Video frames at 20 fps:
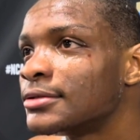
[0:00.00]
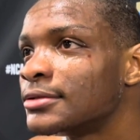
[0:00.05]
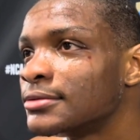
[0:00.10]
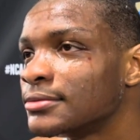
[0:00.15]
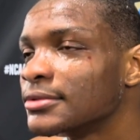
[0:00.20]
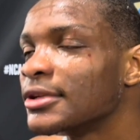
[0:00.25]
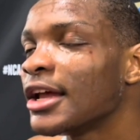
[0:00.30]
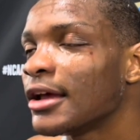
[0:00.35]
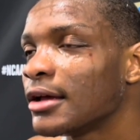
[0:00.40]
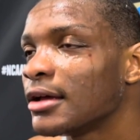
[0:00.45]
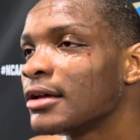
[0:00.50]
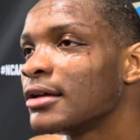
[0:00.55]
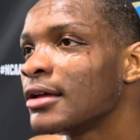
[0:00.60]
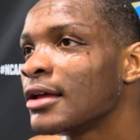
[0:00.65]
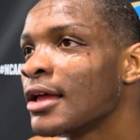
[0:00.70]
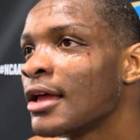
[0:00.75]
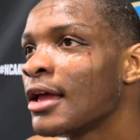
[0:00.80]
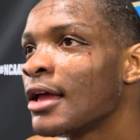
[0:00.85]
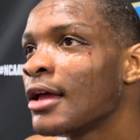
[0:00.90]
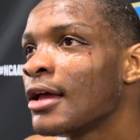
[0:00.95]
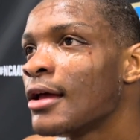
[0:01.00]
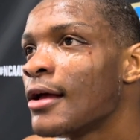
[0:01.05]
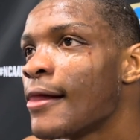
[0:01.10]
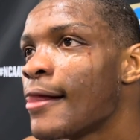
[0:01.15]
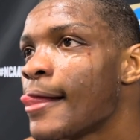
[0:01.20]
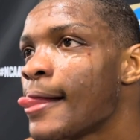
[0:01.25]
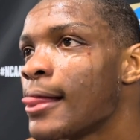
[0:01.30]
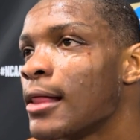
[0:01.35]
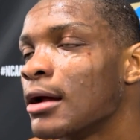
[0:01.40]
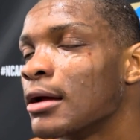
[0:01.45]
Minutes, Now you're
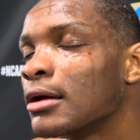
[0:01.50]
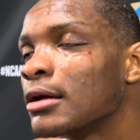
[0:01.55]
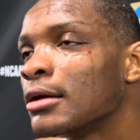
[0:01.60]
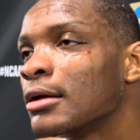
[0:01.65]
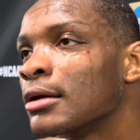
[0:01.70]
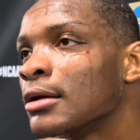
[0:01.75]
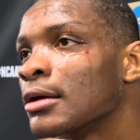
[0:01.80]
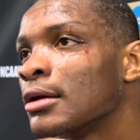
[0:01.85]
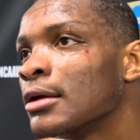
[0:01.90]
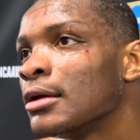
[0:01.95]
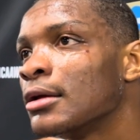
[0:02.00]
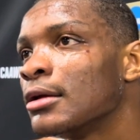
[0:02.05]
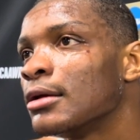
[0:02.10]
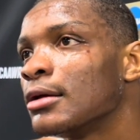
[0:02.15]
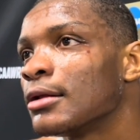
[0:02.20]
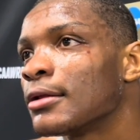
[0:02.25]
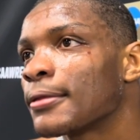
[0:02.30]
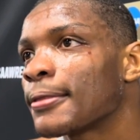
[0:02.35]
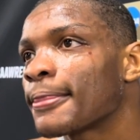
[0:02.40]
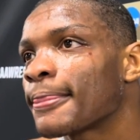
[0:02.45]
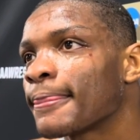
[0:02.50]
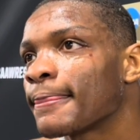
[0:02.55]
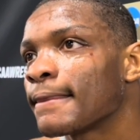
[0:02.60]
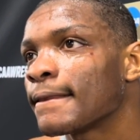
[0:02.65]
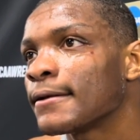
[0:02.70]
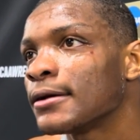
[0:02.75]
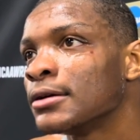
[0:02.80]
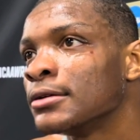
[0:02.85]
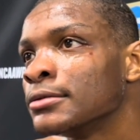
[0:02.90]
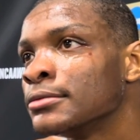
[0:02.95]
minutes, now you're minutes, facing the Big
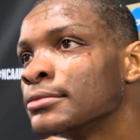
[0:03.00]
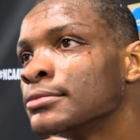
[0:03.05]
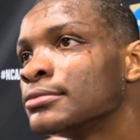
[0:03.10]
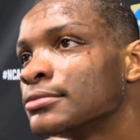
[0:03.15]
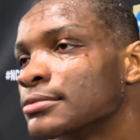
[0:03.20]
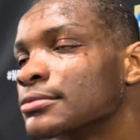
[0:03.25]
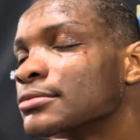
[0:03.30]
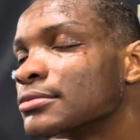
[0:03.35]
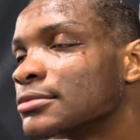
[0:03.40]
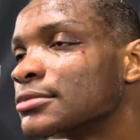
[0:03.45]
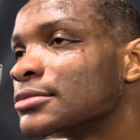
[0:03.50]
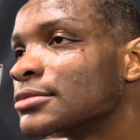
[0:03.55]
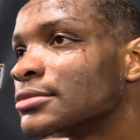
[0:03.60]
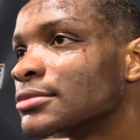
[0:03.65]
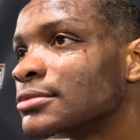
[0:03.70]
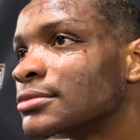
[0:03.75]
Ten's conference, mm-hmm.